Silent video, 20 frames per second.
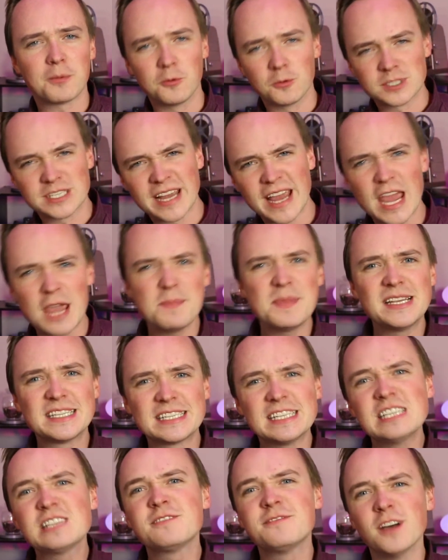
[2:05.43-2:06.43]
and it was like,
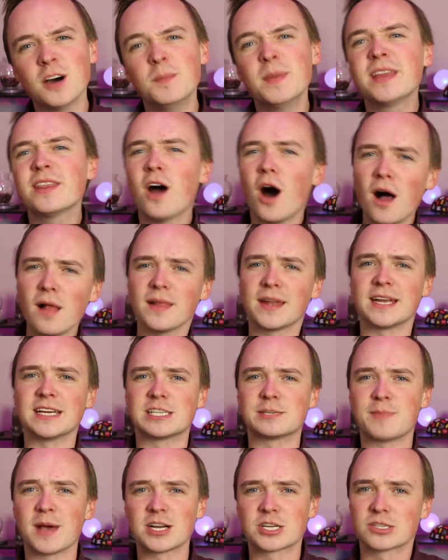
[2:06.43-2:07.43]
ABC's filming the holiday
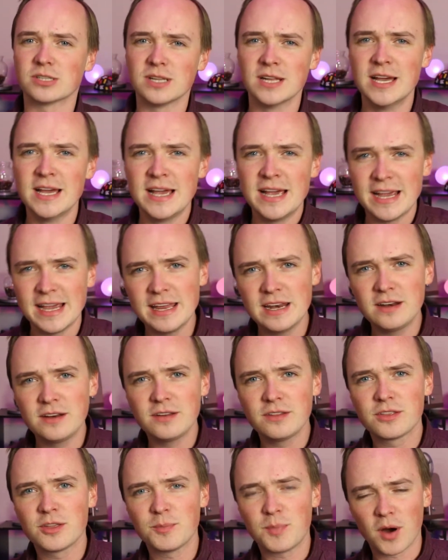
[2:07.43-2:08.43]
special
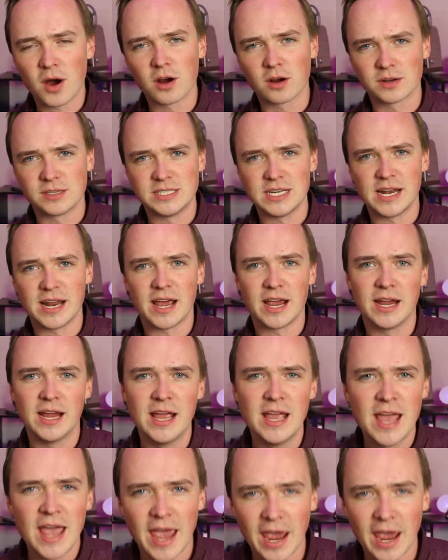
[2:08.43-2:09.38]
in the park today.